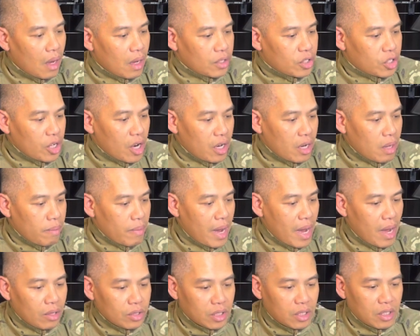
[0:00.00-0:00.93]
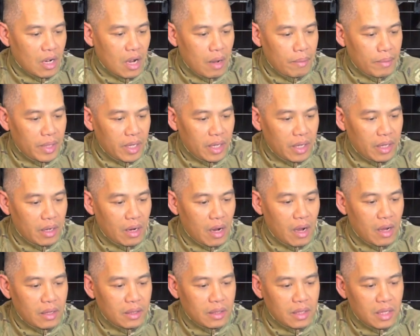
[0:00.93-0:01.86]
Johnny Mouse commented
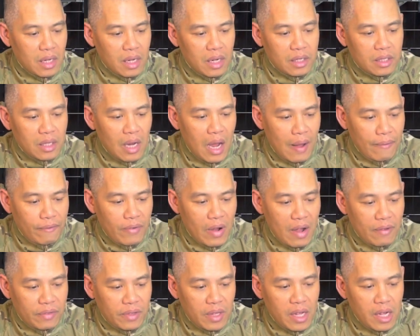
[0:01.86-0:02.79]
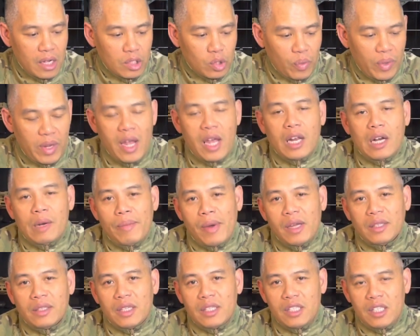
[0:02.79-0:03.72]
on the top 5 things we hate
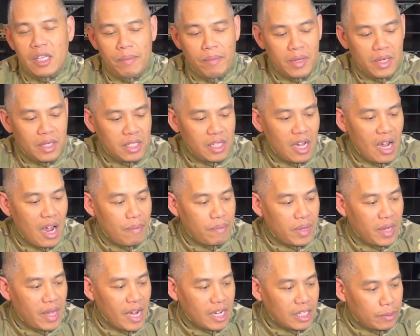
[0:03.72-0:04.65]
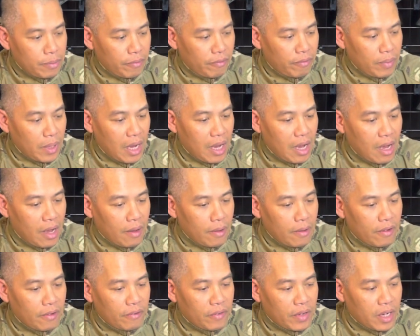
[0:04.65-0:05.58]
about the Tippmann TIPX
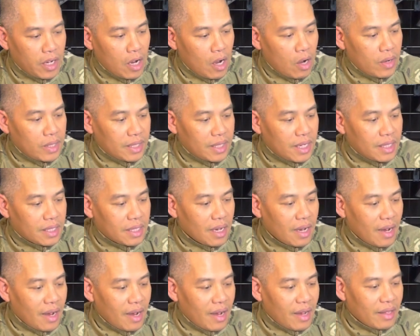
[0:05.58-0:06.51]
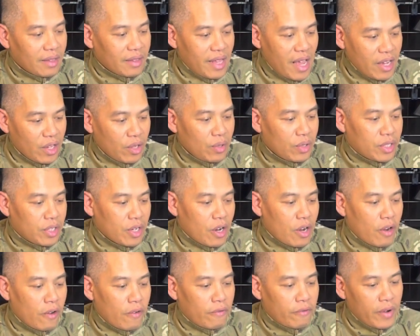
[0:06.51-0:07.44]
video. He says, thank you,
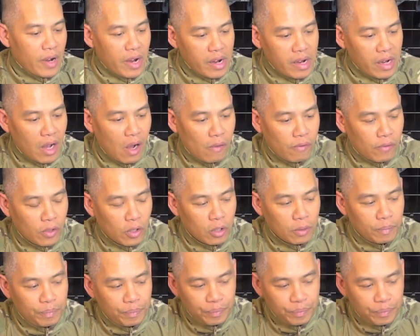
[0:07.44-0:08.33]
sir. Very helpful.